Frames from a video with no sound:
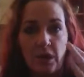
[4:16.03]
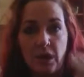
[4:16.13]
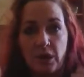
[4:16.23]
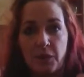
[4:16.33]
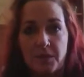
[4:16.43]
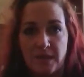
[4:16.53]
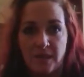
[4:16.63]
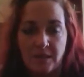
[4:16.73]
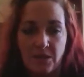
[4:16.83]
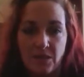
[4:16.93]

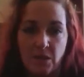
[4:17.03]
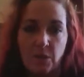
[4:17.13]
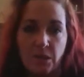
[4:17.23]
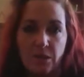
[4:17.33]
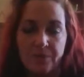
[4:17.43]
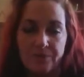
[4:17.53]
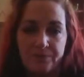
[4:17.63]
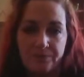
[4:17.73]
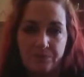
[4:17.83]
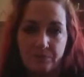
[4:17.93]
closest to you
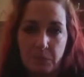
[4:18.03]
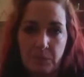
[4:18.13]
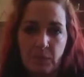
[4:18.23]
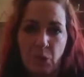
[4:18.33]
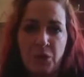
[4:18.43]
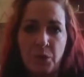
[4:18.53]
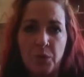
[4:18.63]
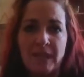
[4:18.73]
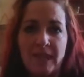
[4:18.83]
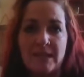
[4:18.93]
when you
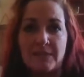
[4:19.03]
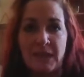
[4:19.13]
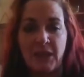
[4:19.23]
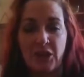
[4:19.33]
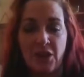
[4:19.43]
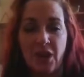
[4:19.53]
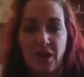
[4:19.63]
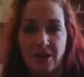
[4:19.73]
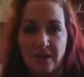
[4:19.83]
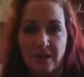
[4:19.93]
really can speak your
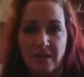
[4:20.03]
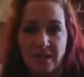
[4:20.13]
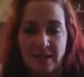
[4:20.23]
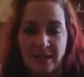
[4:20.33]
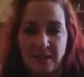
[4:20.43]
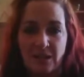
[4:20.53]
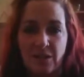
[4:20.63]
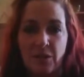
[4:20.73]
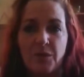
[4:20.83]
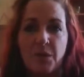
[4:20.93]
heart to
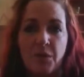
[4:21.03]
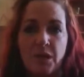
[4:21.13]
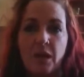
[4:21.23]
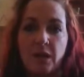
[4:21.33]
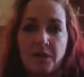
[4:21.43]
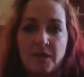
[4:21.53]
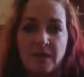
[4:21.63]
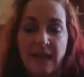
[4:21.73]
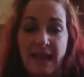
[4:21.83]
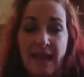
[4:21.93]
those who are close.
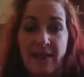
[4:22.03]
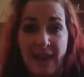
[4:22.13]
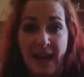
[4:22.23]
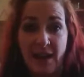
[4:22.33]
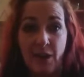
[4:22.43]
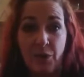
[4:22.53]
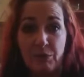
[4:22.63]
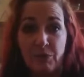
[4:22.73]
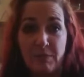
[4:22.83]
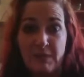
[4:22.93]
And that
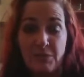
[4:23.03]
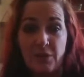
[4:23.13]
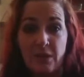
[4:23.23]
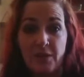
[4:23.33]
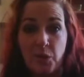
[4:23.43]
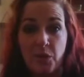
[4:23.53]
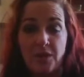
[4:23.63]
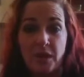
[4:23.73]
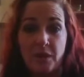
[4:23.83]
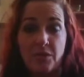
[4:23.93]
group of people, of
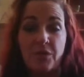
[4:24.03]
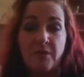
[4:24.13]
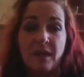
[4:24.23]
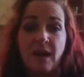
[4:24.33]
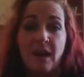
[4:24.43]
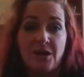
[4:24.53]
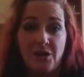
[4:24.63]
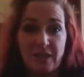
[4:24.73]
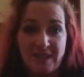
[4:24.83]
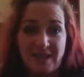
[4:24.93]
course, goes from the
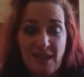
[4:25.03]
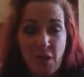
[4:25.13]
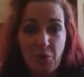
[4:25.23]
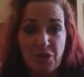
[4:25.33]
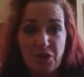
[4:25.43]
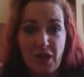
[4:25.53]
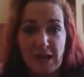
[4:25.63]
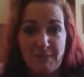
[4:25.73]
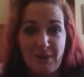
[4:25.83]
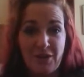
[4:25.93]
hundreds when you're
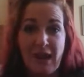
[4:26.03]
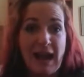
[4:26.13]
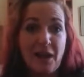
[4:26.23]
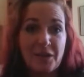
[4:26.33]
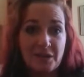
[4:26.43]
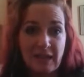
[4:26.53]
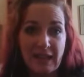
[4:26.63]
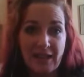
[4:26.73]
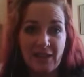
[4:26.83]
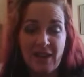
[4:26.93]
talking about your outer
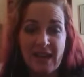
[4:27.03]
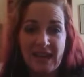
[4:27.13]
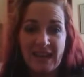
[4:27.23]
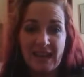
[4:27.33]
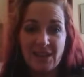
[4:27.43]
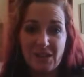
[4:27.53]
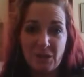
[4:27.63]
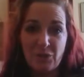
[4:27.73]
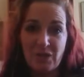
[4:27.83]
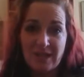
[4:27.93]
layer
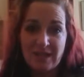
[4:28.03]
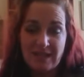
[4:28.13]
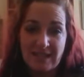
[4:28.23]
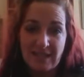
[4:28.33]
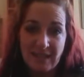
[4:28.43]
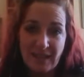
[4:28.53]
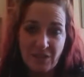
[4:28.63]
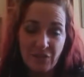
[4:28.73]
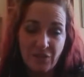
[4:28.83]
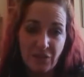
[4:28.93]
into just a
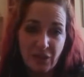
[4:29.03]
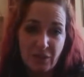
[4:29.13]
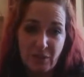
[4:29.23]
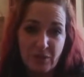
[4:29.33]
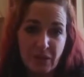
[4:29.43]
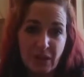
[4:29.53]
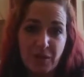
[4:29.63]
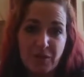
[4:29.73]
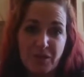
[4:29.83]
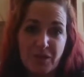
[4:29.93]
select few the
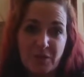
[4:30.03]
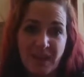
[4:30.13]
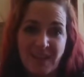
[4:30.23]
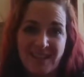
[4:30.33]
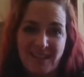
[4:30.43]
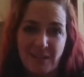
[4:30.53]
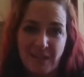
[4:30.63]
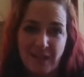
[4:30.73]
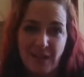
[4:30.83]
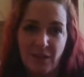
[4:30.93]
closer you get to
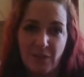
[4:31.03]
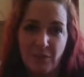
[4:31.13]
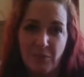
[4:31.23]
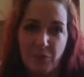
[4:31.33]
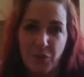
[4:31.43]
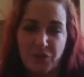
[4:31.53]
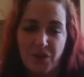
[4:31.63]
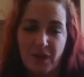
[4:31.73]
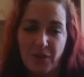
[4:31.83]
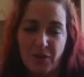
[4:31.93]
the inner
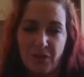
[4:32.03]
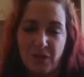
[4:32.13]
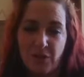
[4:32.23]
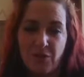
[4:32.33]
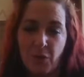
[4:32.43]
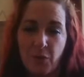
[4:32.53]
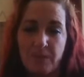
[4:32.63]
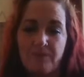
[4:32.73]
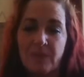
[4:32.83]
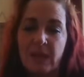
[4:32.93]
portion of your physical
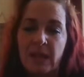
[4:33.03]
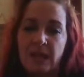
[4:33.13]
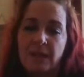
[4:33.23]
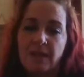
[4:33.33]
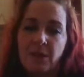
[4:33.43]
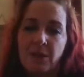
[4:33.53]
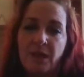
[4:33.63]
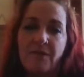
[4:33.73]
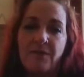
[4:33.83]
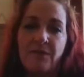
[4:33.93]
form. So
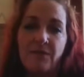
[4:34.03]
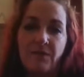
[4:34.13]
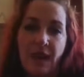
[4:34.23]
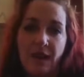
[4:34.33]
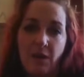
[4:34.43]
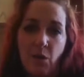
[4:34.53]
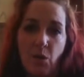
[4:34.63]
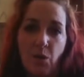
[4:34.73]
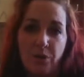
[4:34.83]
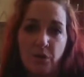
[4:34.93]
that
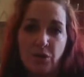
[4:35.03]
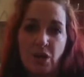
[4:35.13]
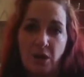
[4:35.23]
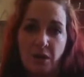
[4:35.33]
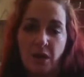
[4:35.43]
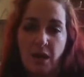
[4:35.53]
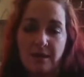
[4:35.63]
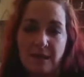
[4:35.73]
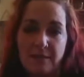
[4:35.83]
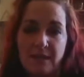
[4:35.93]
whole throat chakra
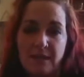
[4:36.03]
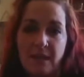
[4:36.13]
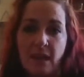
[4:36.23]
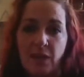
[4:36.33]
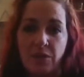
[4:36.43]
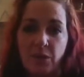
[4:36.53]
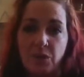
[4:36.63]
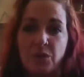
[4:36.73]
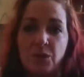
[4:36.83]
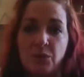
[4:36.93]
concept is
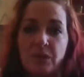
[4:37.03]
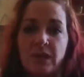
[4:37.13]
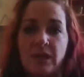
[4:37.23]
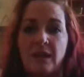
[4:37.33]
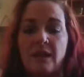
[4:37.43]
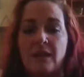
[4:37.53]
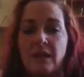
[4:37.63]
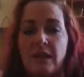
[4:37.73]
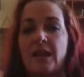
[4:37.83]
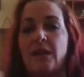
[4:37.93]
those who really
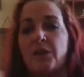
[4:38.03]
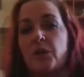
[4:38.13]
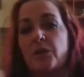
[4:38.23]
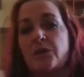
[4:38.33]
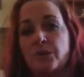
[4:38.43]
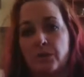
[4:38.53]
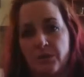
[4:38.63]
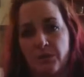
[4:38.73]
hear your truth,